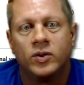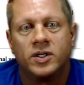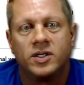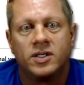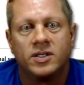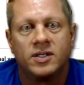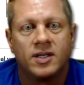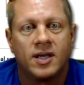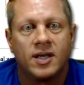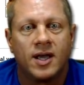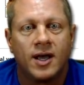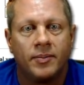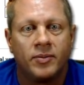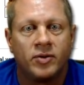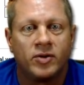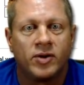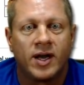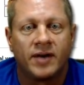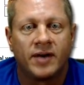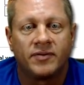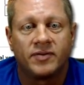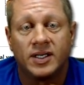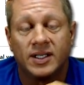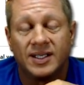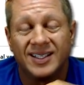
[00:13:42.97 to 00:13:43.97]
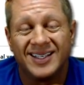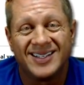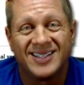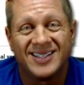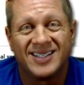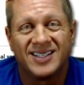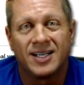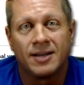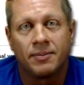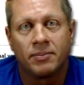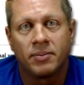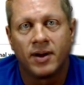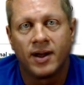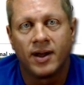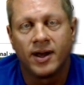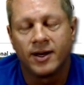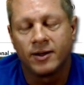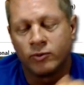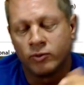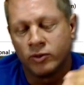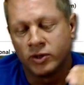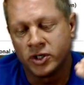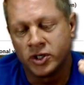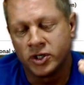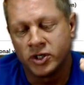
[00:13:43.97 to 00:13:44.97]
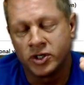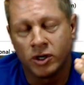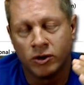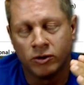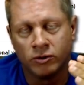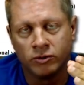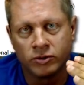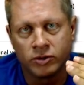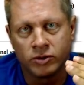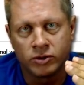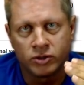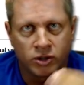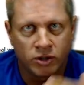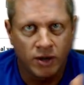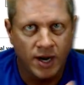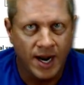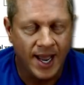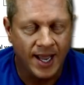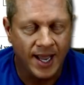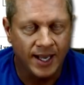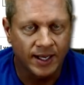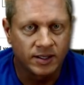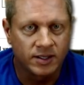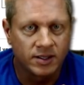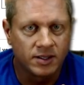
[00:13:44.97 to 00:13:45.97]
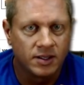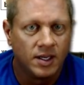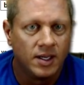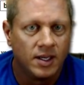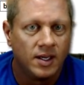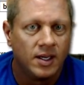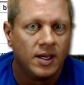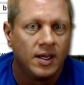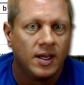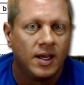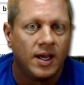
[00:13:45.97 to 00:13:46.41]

which is the updraft helicity product, which shows tracks.